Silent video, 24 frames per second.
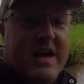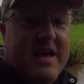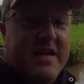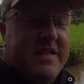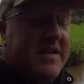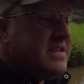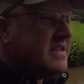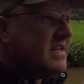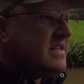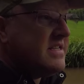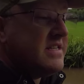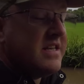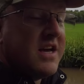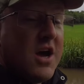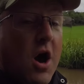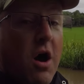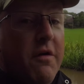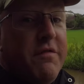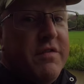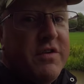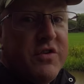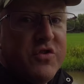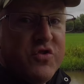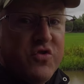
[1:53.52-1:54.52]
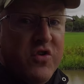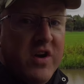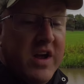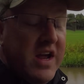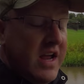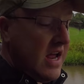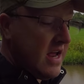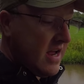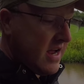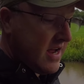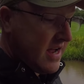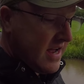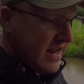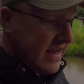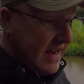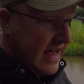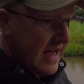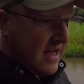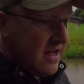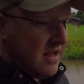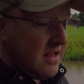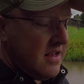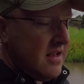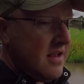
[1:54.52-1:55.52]
This is the Coventry
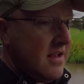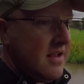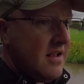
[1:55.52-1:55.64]
Canal,